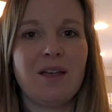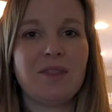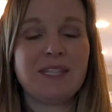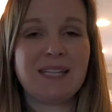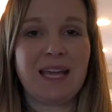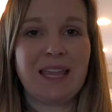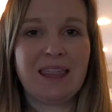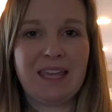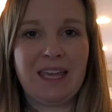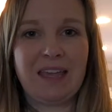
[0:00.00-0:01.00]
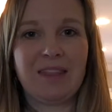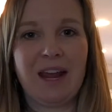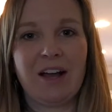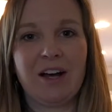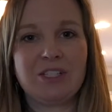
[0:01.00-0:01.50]
The second thing that
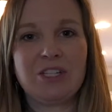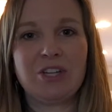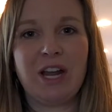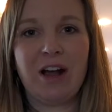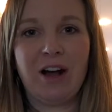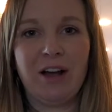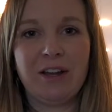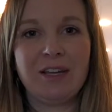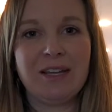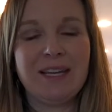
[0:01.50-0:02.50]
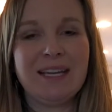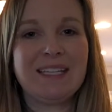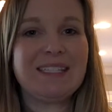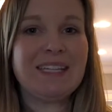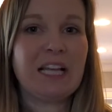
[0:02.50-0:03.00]
I concentrate on
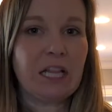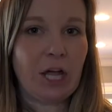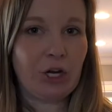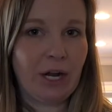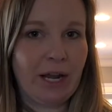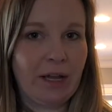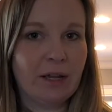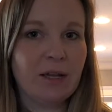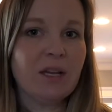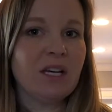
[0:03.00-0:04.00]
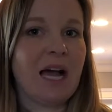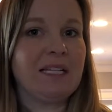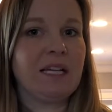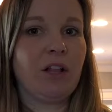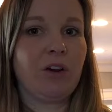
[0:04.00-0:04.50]
is decluttering. I
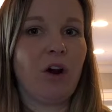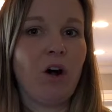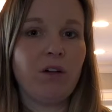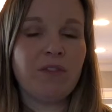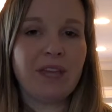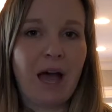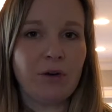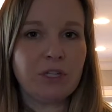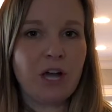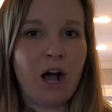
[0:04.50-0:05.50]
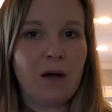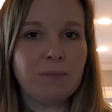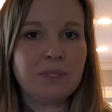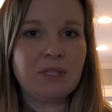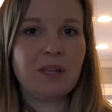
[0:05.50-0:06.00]
declutter all of the
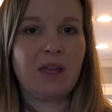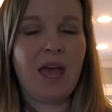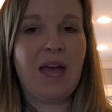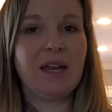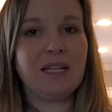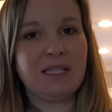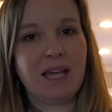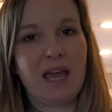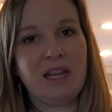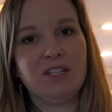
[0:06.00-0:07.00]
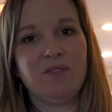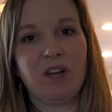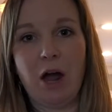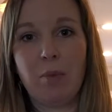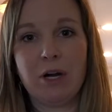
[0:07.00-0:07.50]
countertops and inside each of the
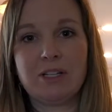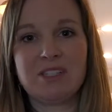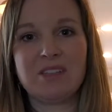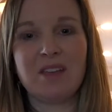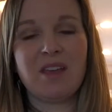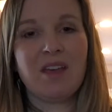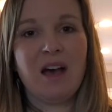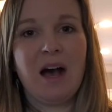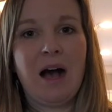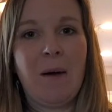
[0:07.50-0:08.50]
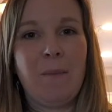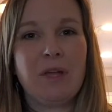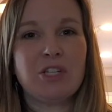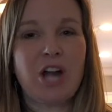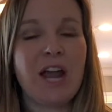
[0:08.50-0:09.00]
cupboards.
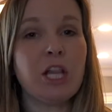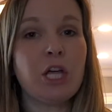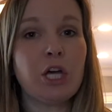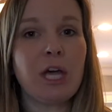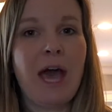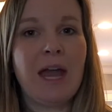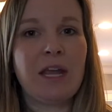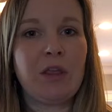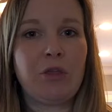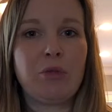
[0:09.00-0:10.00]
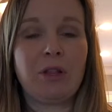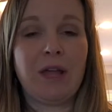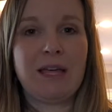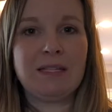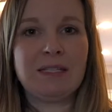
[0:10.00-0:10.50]
Try to look at it through the
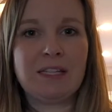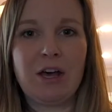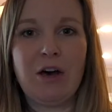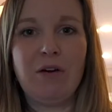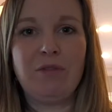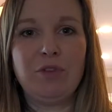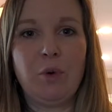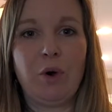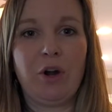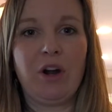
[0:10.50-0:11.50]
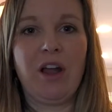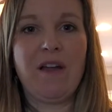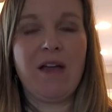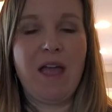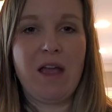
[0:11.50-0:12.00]
lens of your
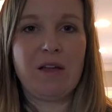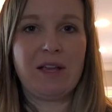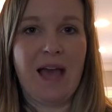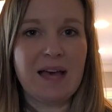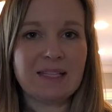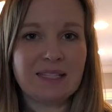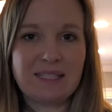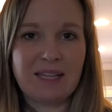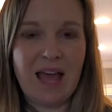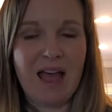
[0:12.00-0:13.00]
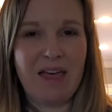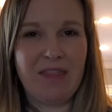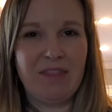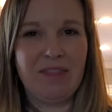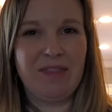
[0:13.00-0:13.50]
guests and